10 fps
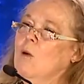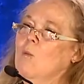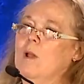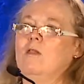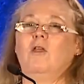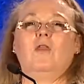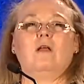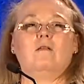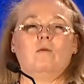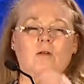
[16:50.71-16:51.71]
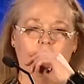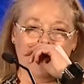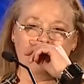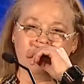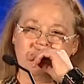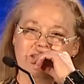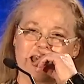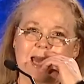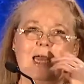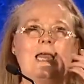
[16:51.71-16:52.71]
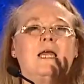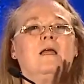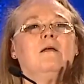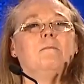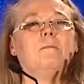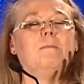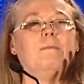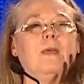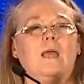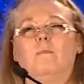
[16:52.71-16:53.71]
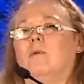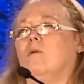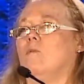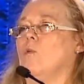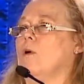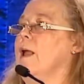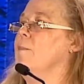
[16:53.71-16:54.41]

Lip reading: One of the things that we found is that people weren't